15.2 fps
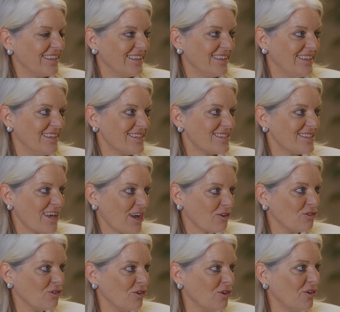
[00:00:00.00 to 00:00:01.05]
the
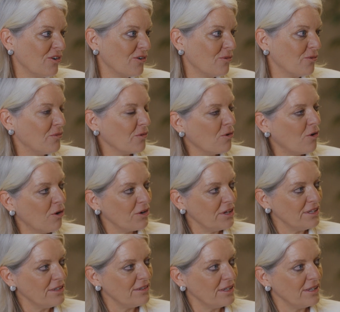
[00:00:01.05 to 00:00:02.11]
sector
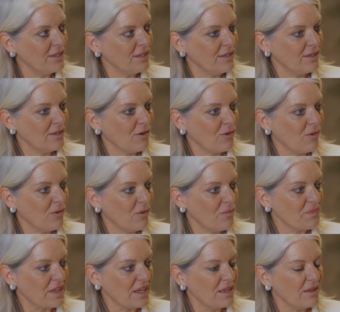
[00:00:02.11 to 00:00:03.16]
going in, or
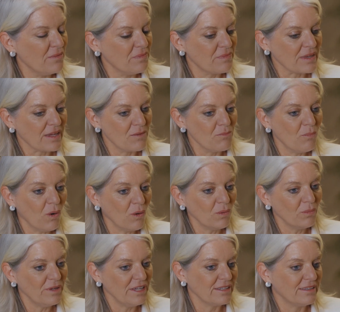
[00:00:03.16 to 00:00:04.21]
in
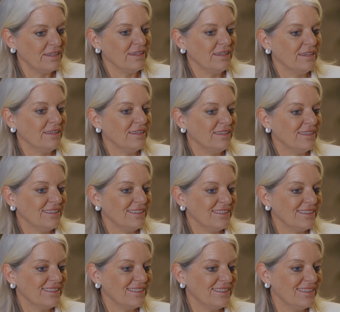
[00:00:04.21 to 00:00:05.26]
involving the
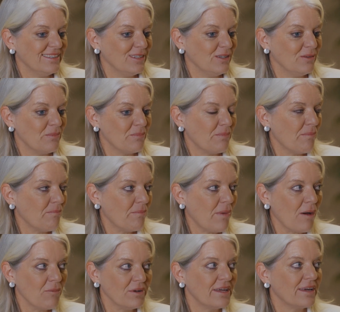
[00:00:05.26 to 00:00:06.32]
the
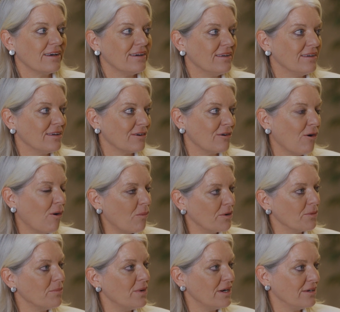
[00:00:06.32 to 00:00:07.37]
public uh,
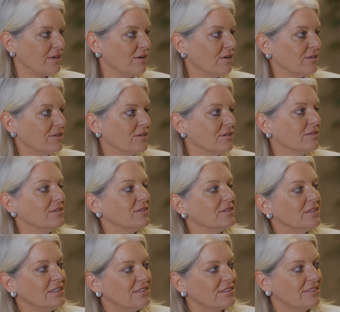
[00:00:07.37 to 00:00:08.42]
government on,
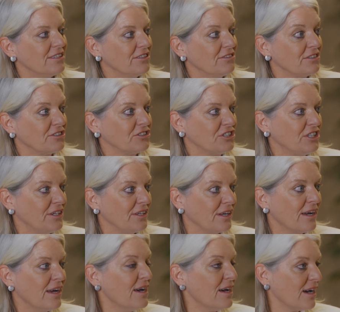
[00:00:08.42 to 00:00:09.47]
on this data
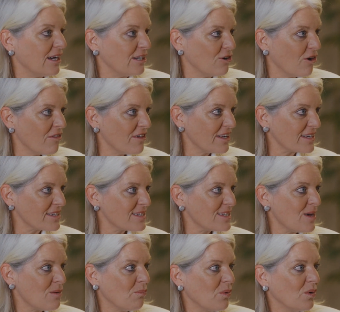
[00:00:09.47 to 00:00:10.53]
sharing. Another
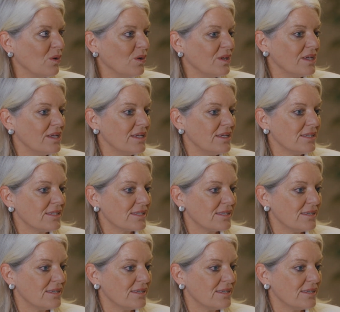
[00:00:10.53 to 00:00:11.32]
example is